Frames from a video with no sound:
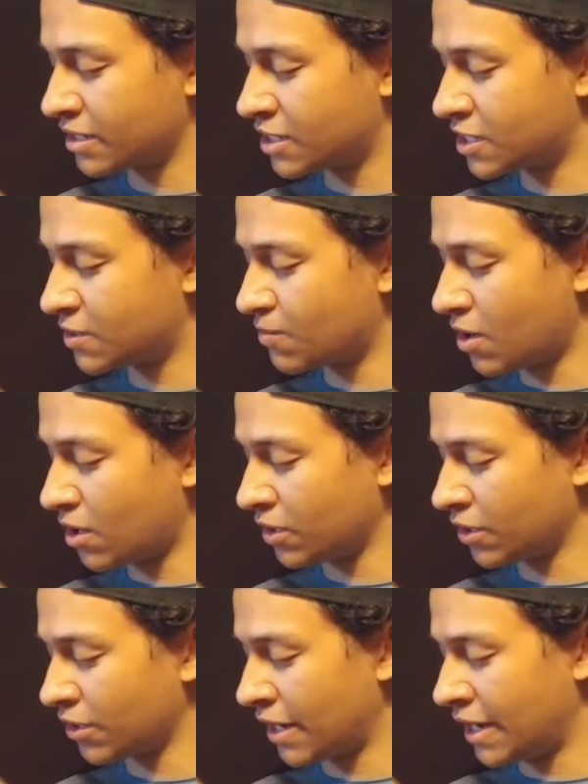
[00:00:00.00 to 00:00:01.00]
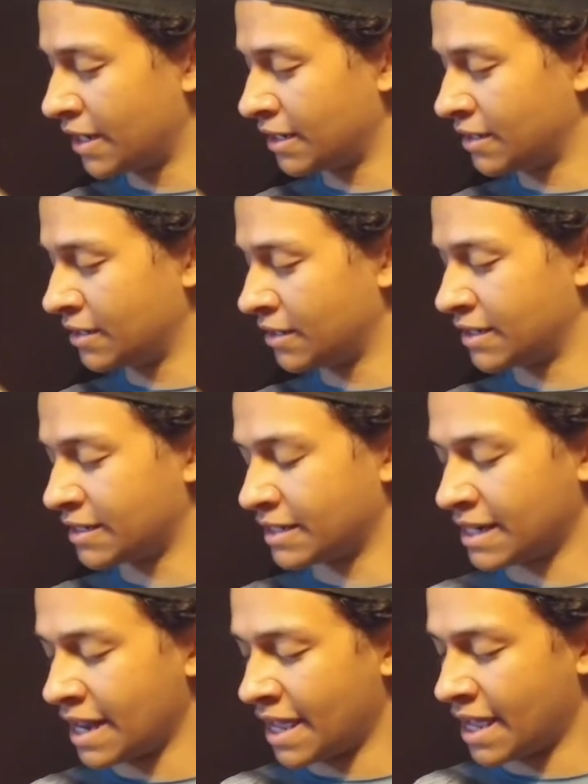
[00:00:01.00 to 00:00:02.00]
smaller in
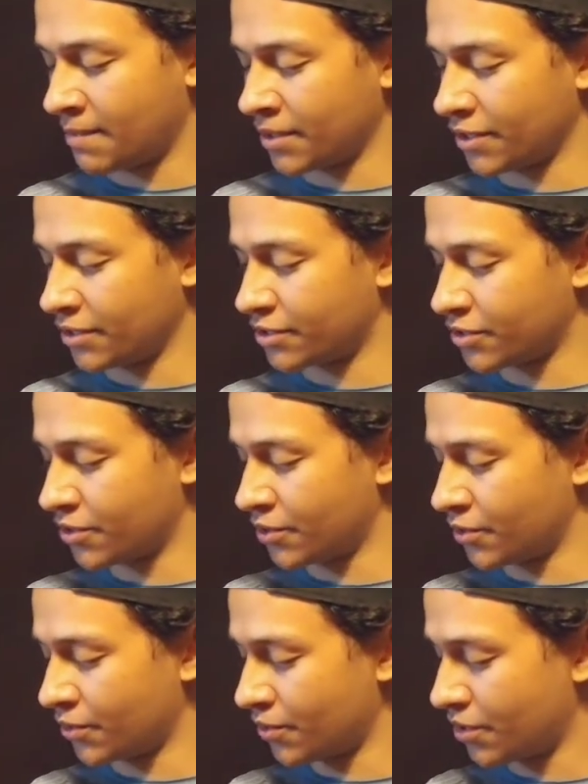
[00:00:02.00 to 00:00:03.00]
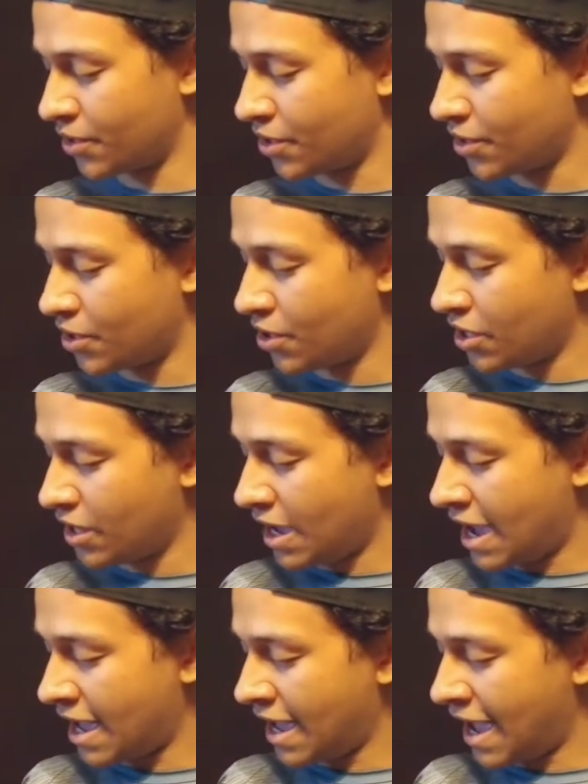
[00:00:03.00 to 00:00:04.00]
diameter, so
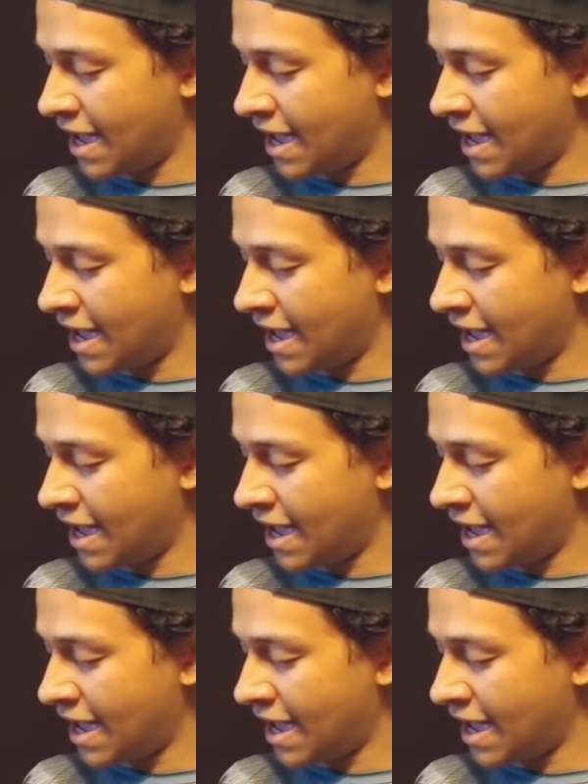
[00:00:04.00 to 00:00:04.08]
I